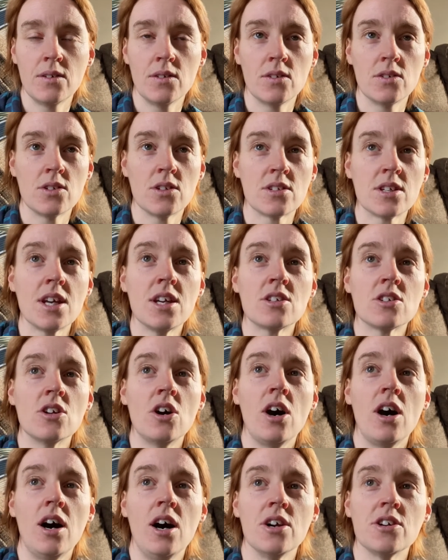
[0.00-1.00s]
to say it's not
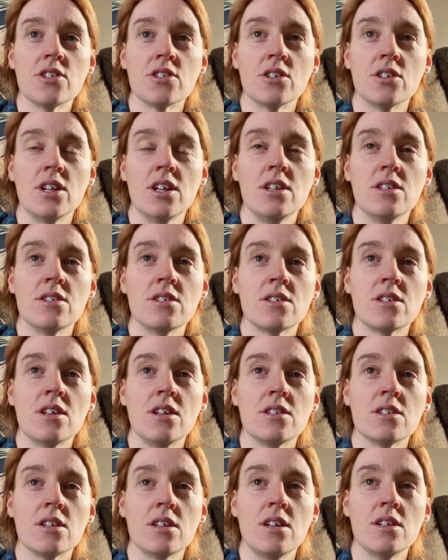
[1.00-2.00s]
hard
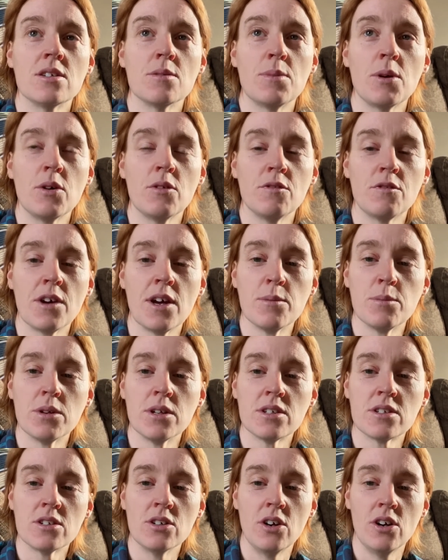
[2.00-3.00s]
is a bit unfair, but
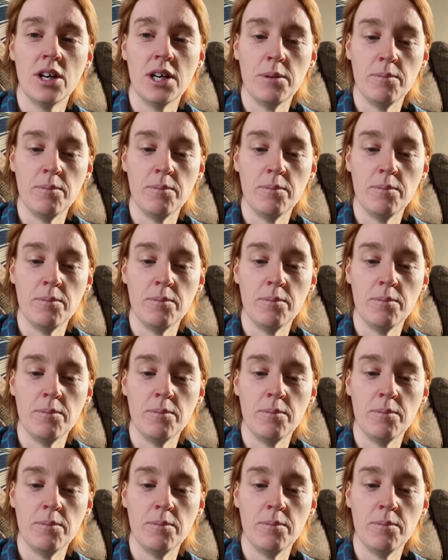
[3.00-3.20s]
it's not